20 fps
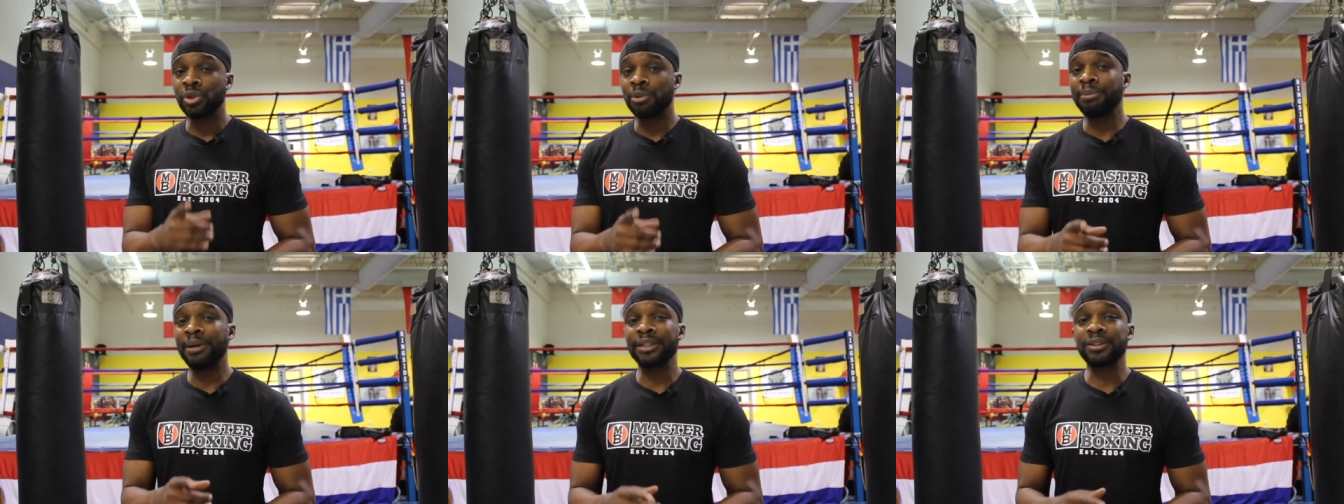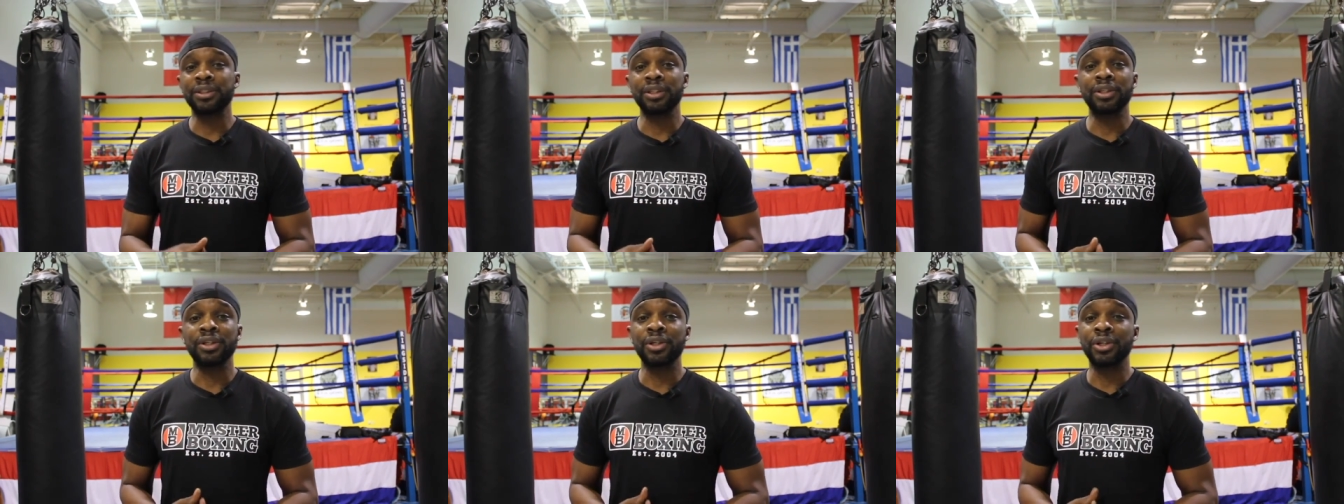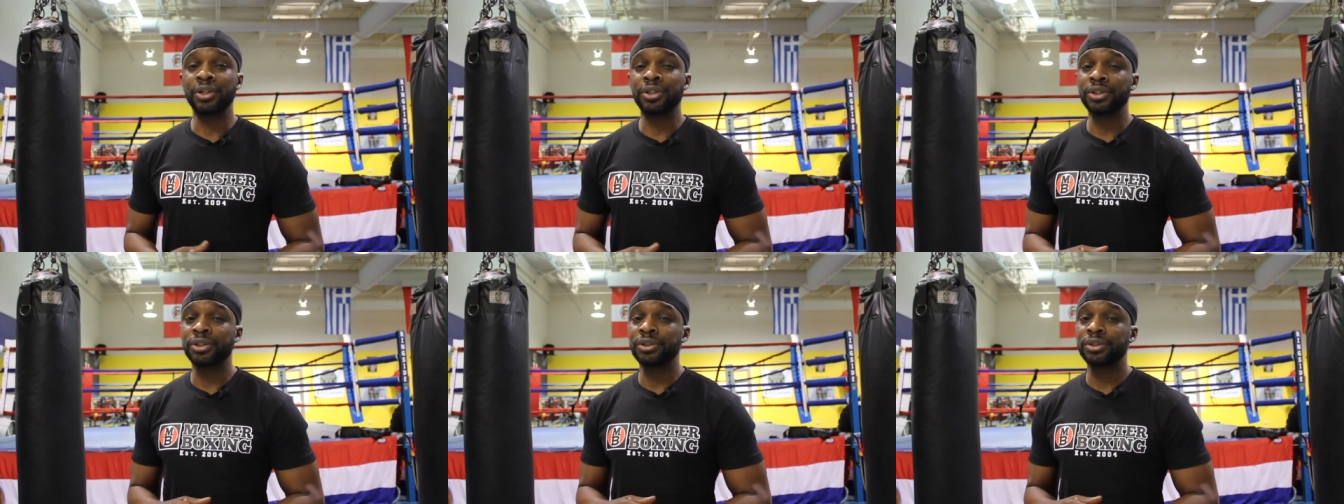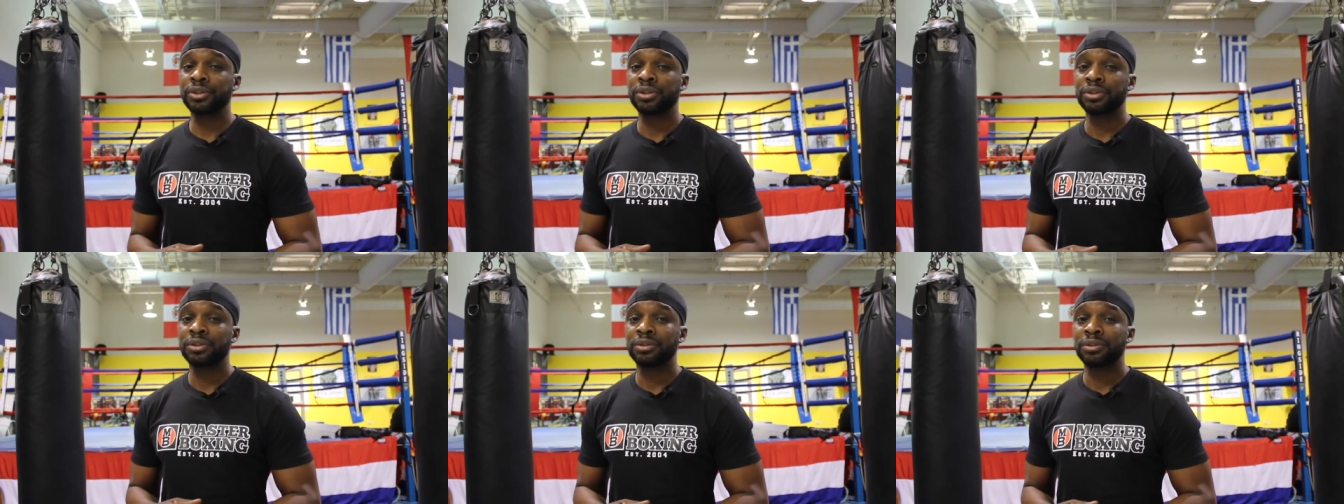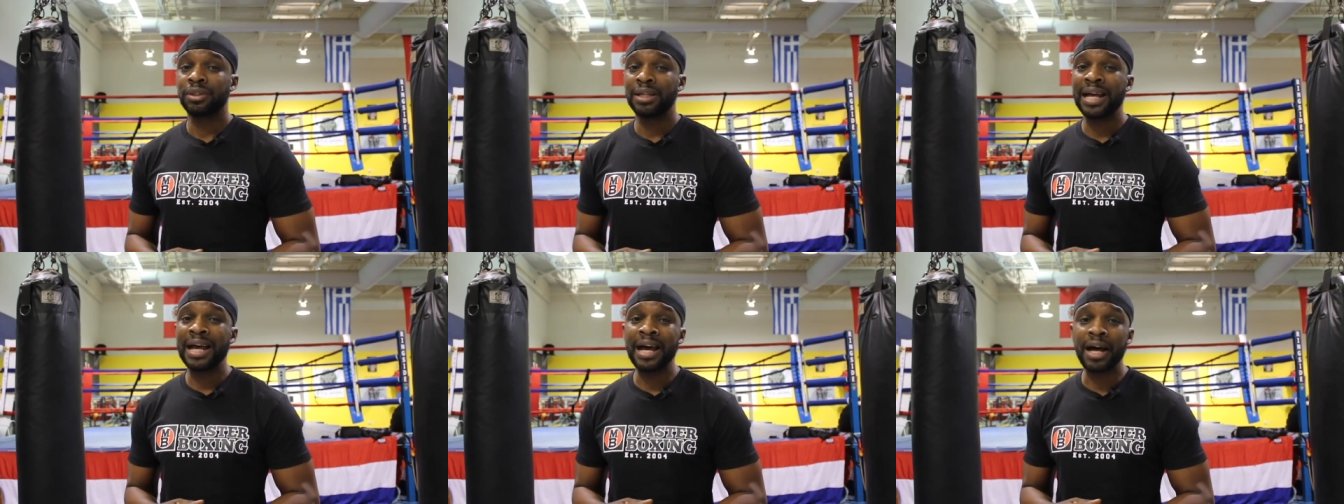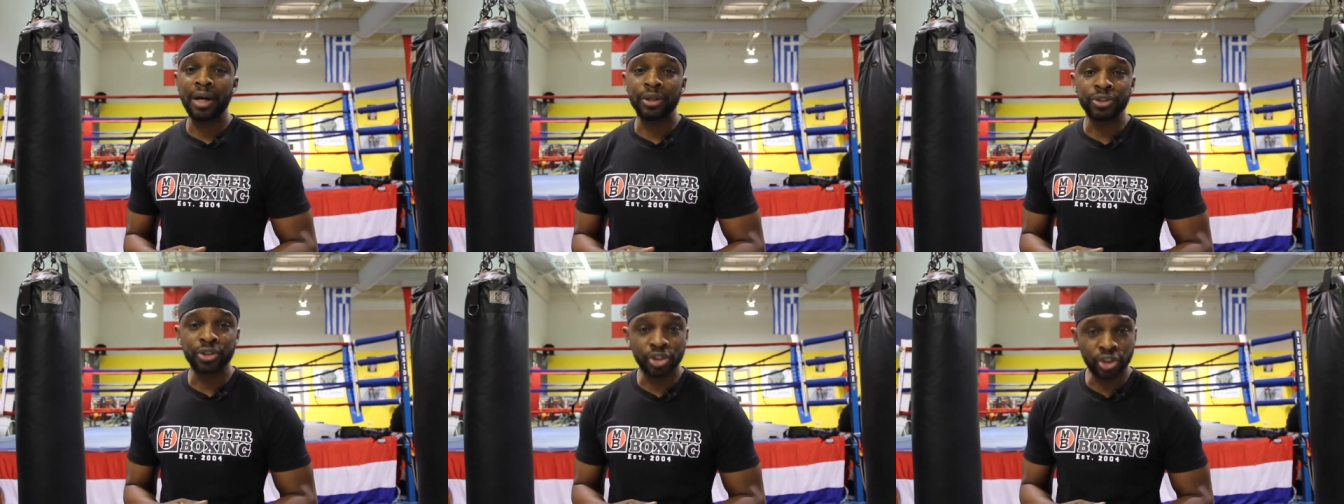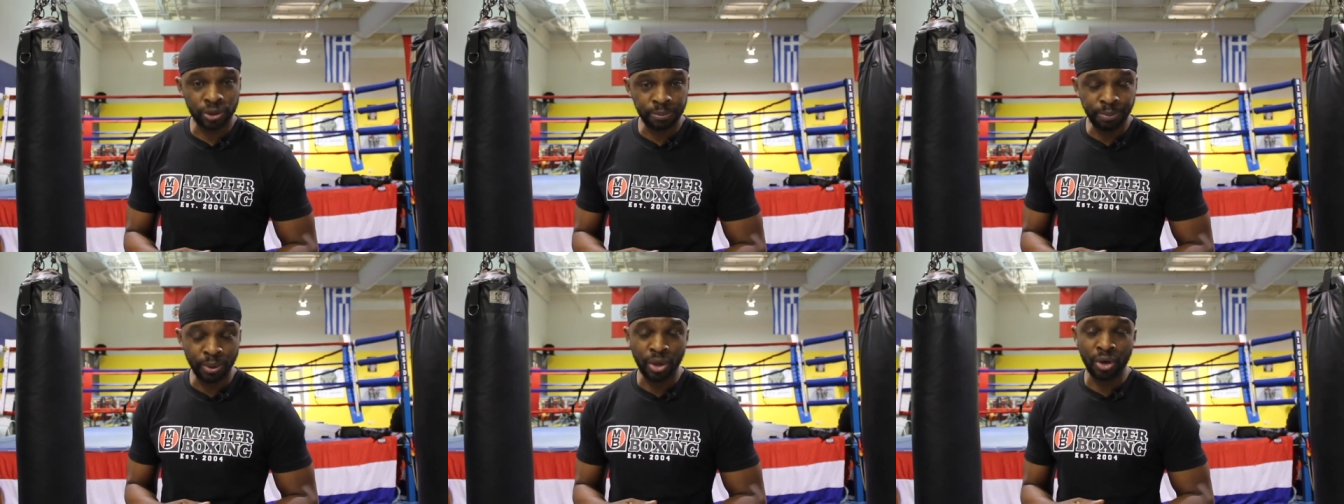So you're about to learn
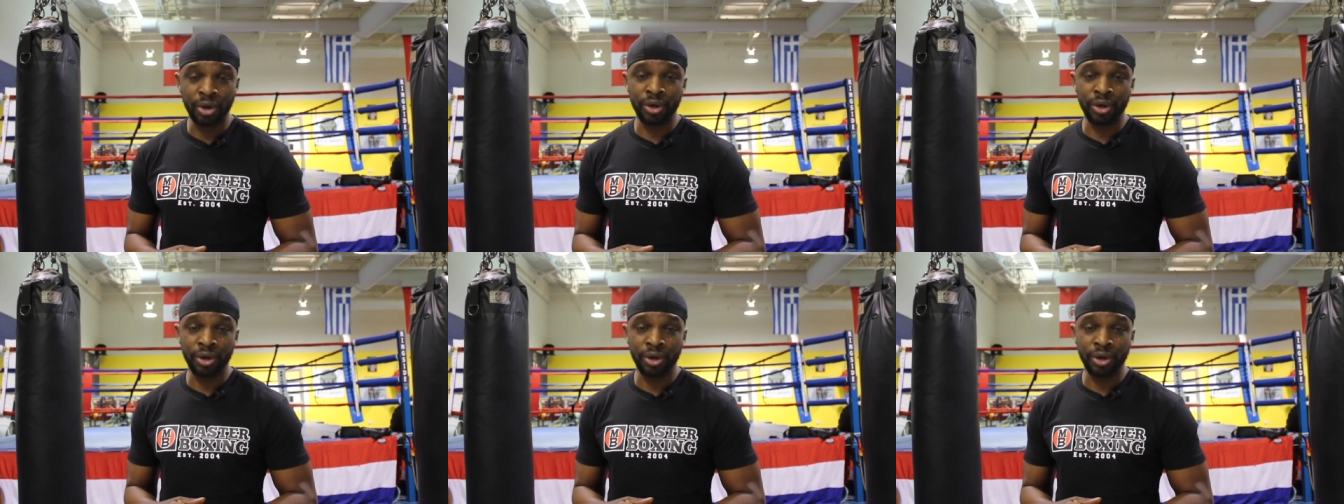how to